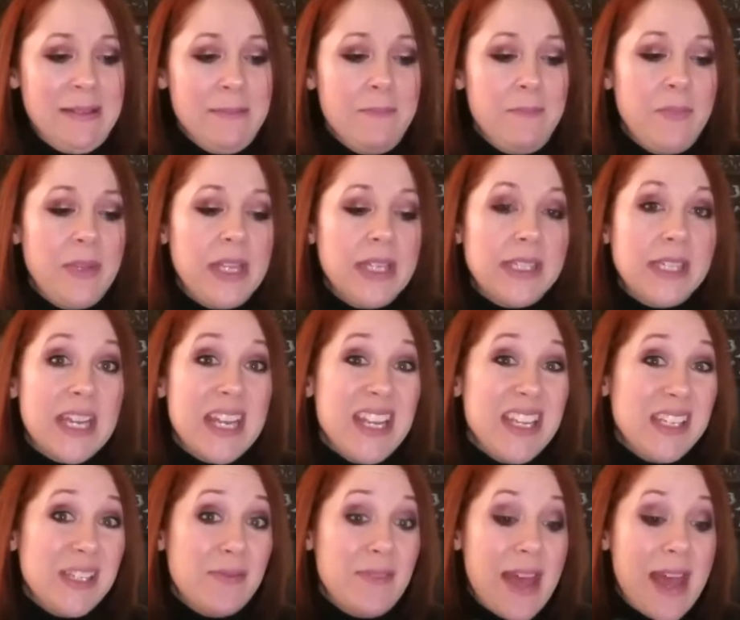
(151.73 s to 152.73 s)
because it
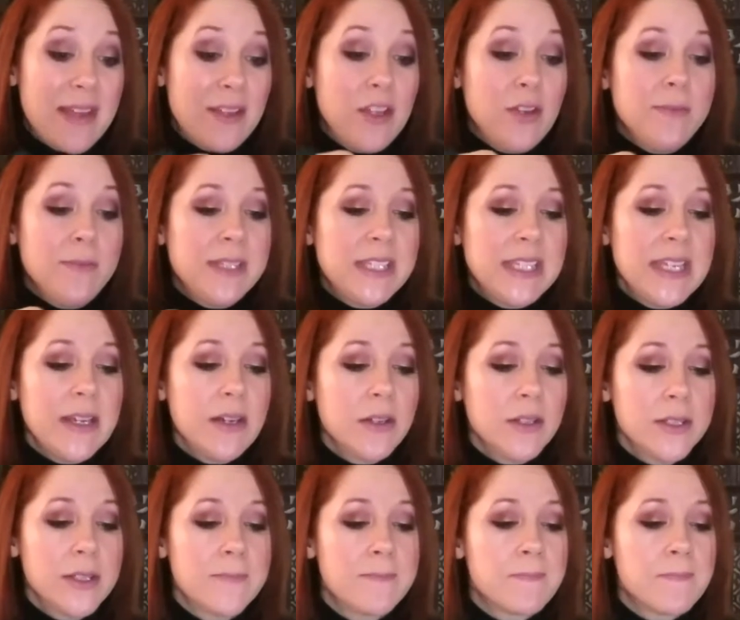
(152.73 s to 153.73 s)
is vacuum
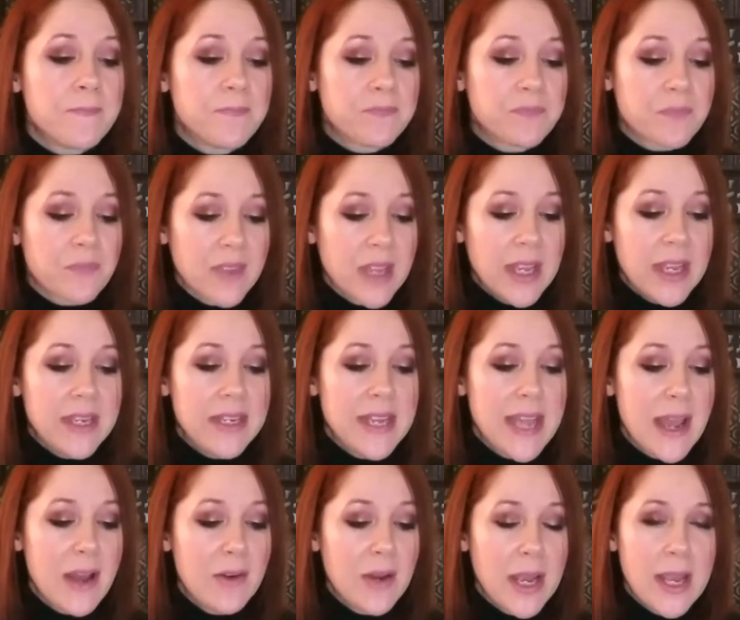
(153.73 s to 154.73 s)
sealed, and
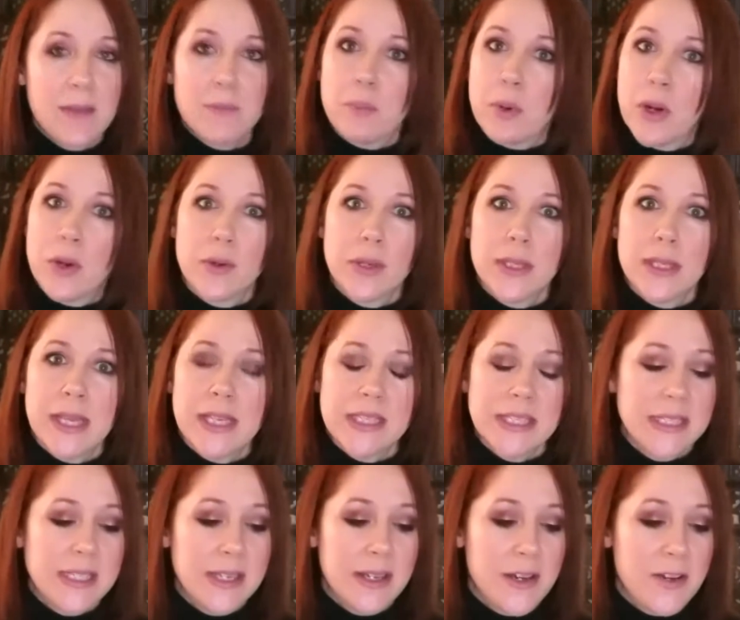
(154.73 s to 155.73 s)
now I have broken that
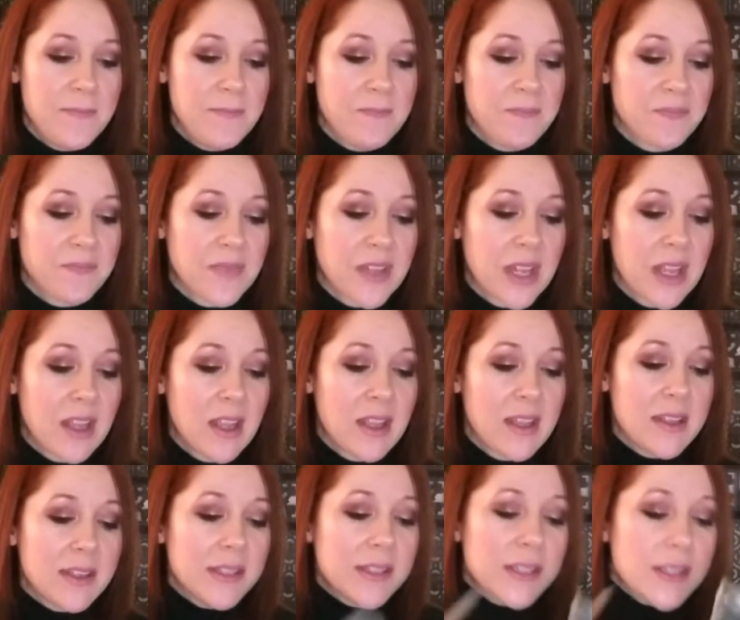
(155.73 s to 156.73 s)
seal.
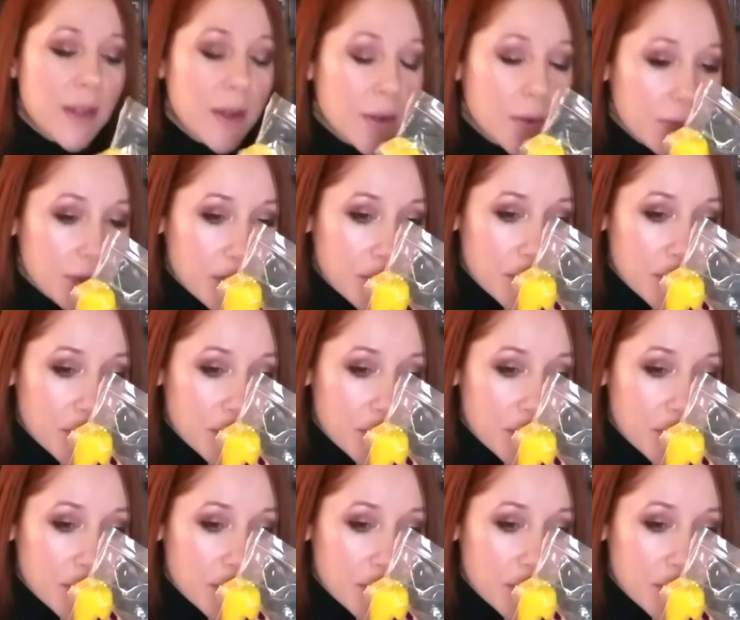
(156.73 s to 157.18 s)
So,